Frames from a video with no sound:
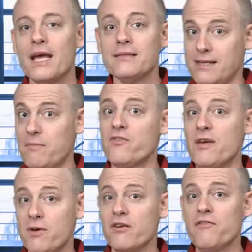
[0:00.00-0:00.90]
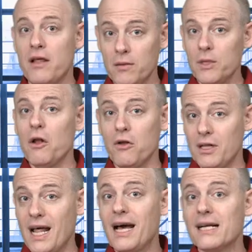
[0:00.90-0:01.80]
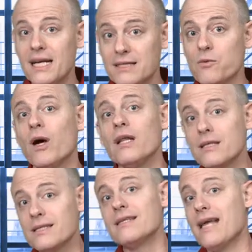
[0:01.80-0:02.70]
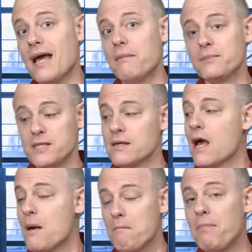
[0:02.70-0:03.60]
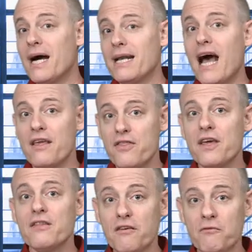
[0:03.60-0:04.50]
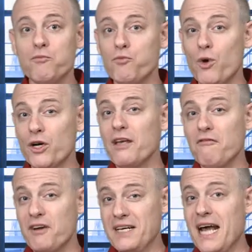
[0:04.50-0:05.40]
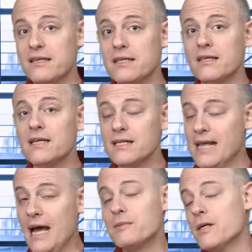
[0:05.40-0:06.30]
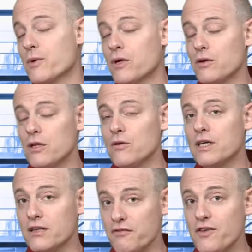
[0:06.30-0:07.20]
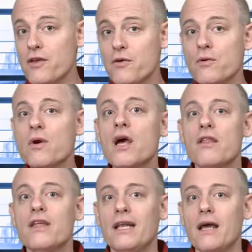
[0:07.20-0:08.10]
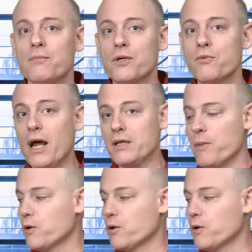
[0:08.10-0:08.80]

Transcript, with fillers: and some of them are available online as well as as apps, but I think they're working fantastically as apps, and we're going to look at a few that help you write